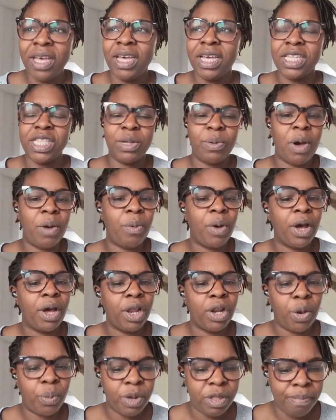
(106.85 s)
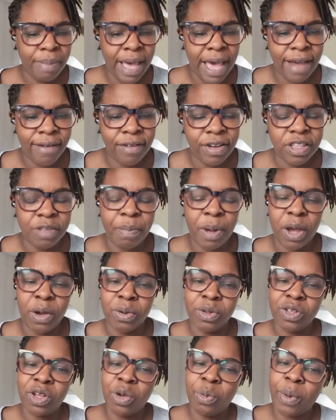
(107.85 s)
and so I work a lot with parents, but I
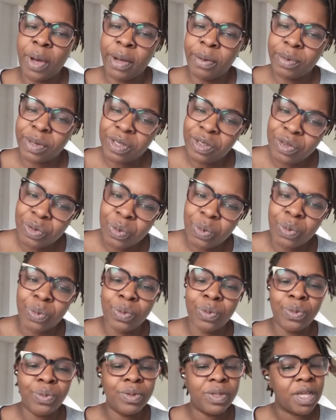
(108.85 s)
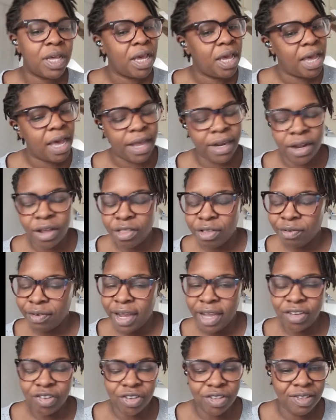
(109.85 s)
also work with schools and other
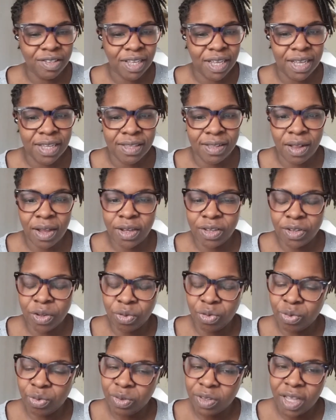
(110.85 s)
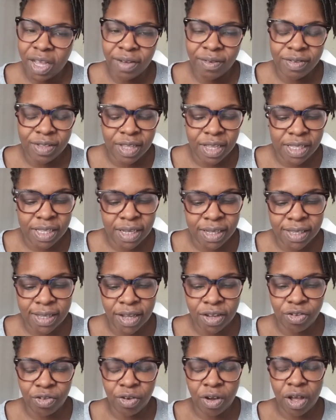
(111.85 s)
agencies like social services,
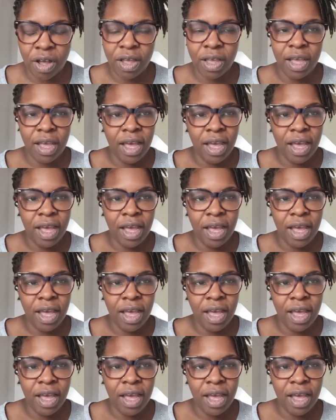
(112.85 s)
etc.